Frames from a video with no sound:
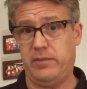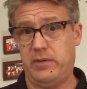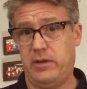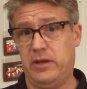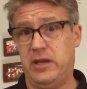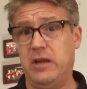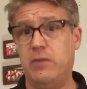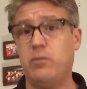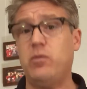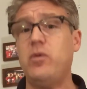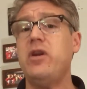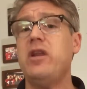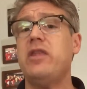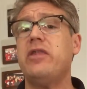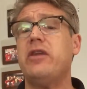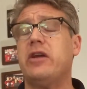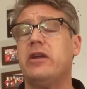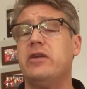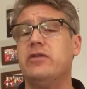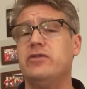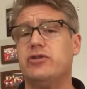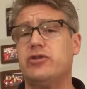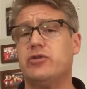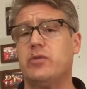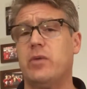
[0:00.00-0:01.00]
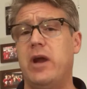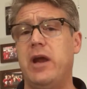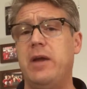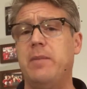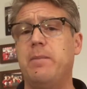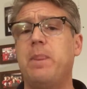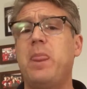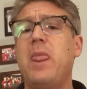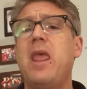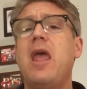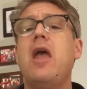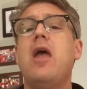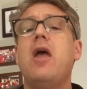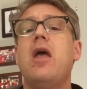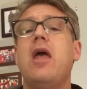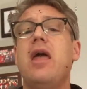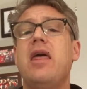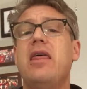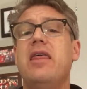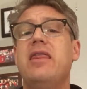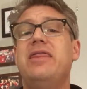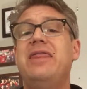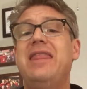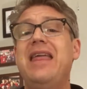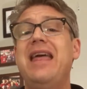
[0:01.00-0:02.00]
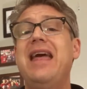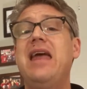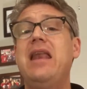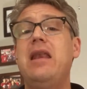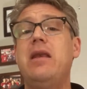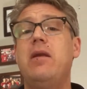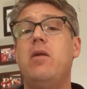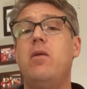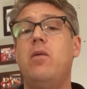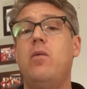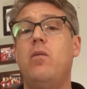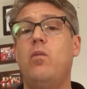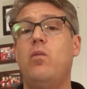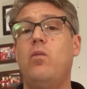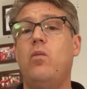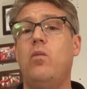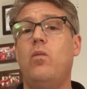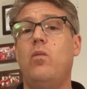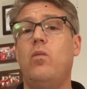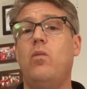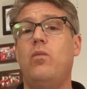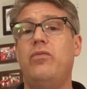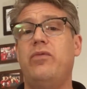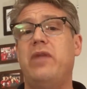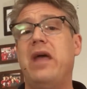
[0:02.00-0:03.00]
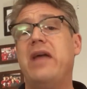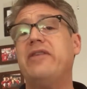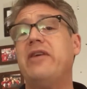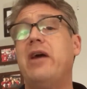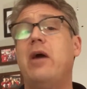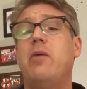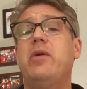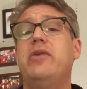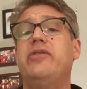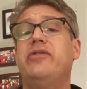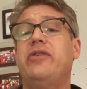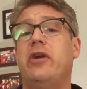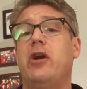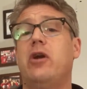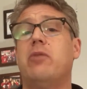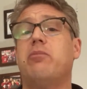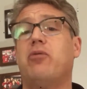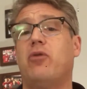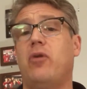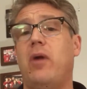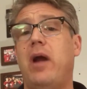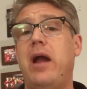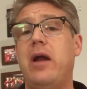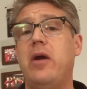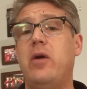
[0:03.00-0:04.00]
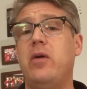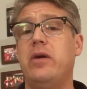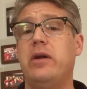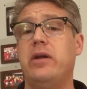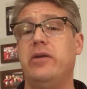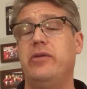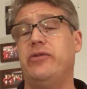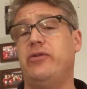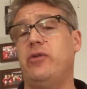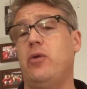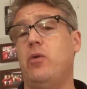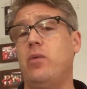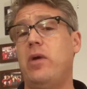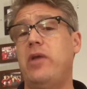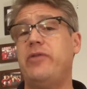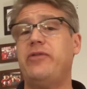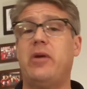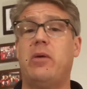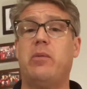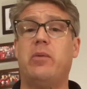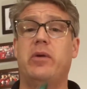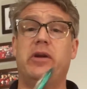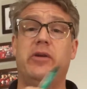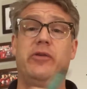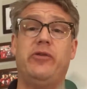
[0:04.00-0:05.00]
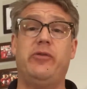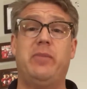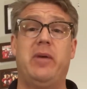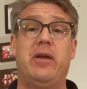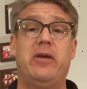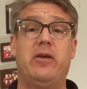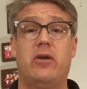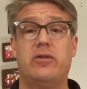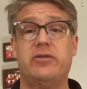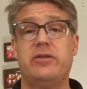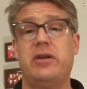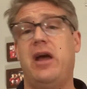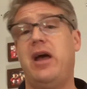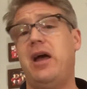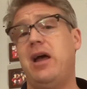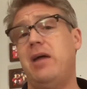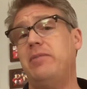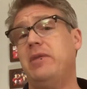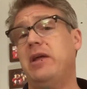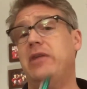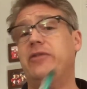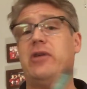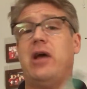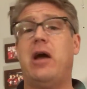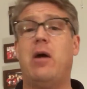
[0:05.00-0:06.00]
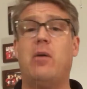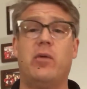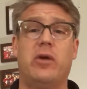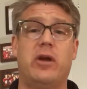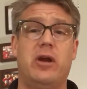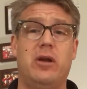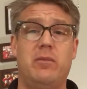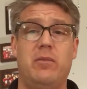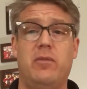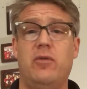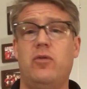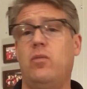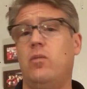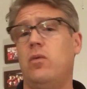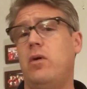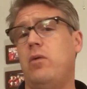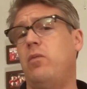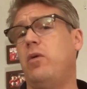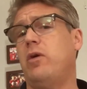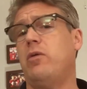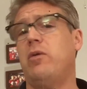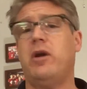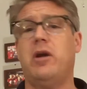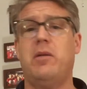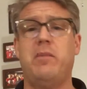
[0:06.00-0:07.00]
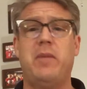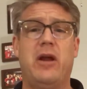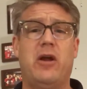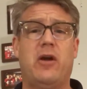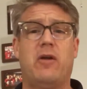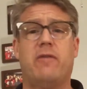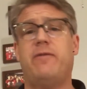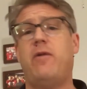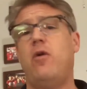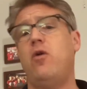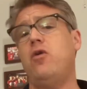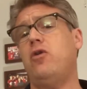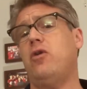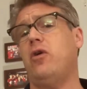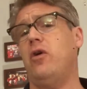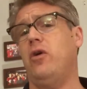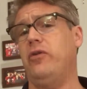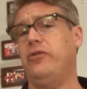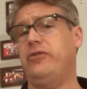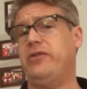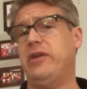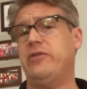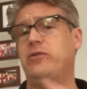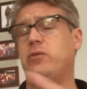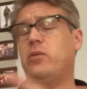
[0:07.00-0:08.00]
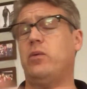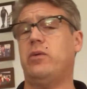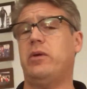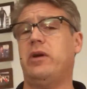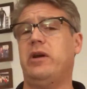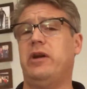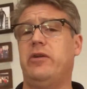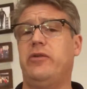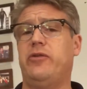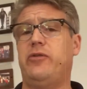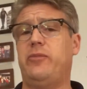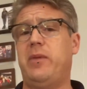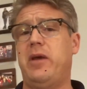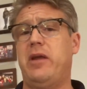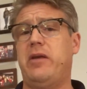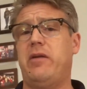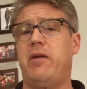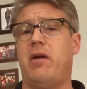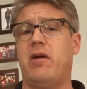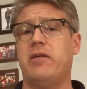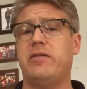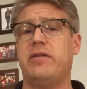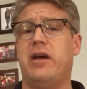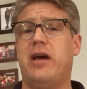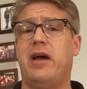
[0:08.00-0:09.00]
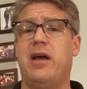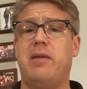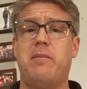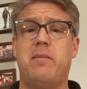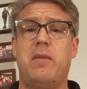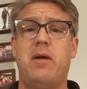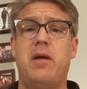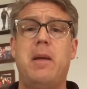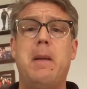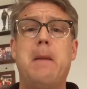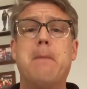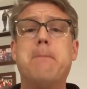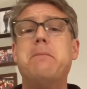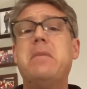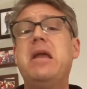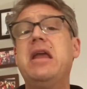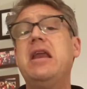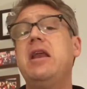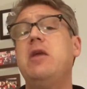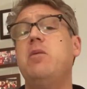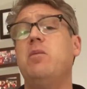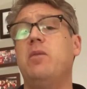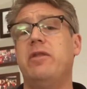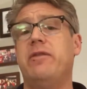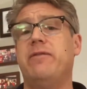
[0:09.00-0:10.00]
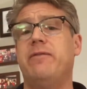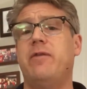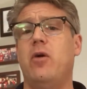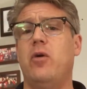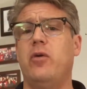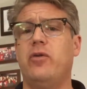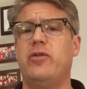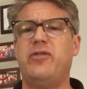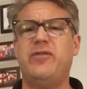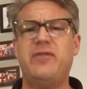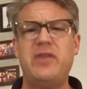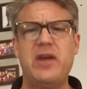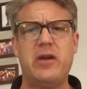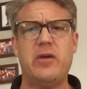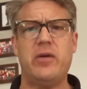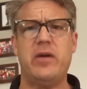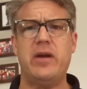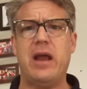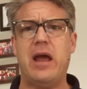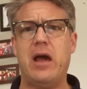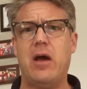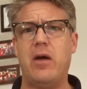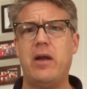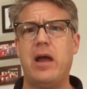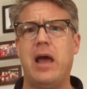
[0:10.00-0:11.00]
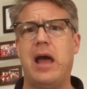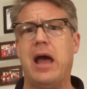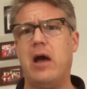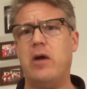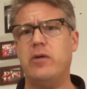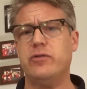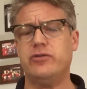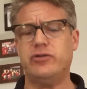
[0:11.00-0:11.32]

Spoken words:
get rid of the constraint, then that's how we set our priorities. So that's how we're going to spend our time. That's how we're going to make our phone calls. That's where we're going to spend our time meeting with folks, figuring out how